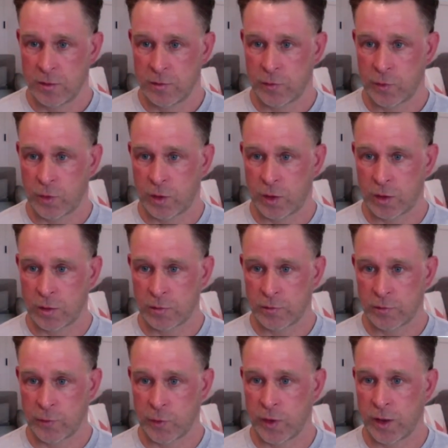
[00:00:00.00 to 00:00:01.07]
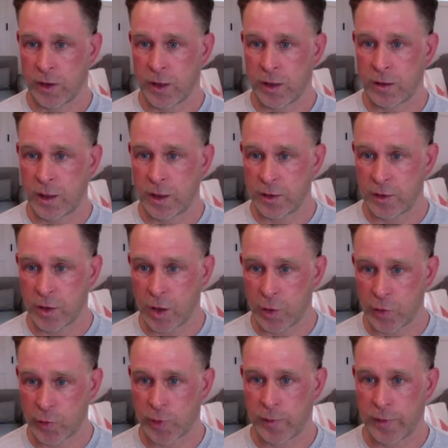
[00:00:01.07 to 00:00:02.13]
for
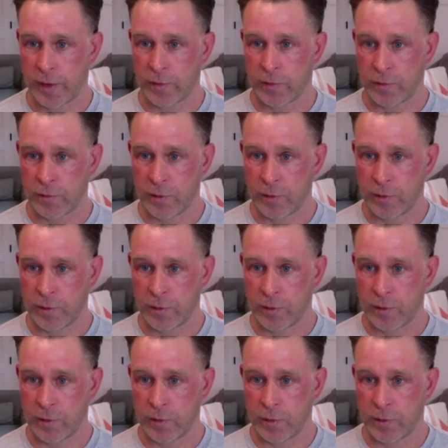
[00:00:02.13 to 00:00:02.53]
$49.90 per month